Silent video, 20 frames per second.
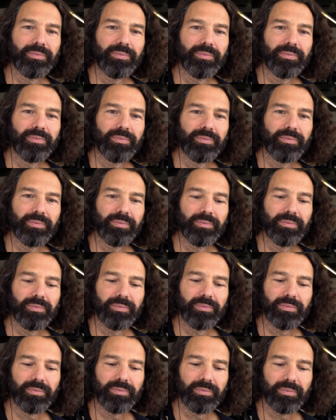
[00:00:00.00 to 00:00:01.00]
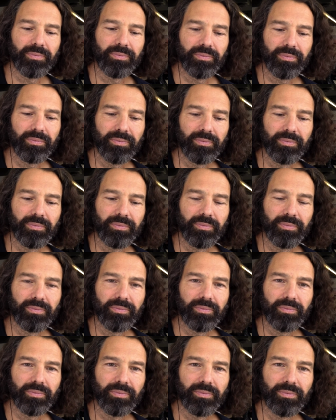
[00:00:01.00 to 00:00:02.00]

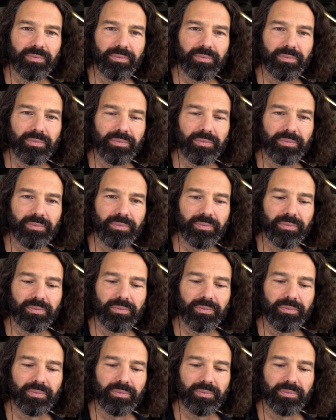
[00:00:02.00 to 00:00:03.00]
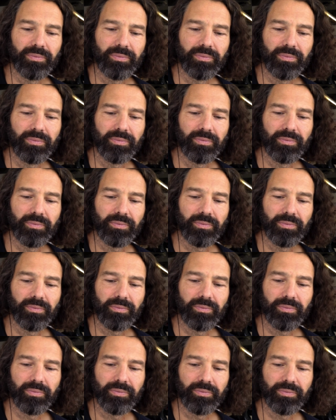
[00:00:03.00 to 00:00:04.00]

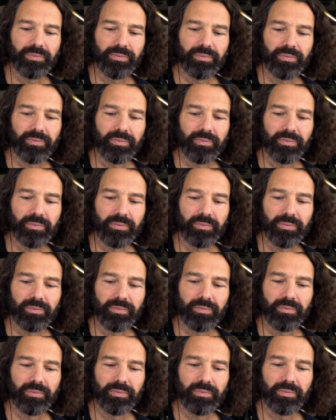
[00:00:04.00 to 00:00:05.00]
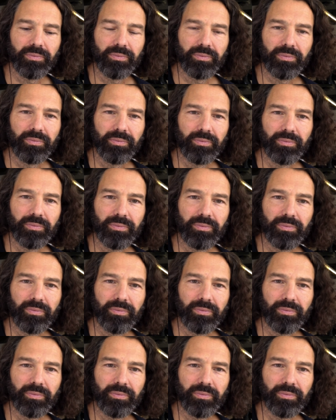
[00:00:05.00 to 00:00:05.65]
(not speaking)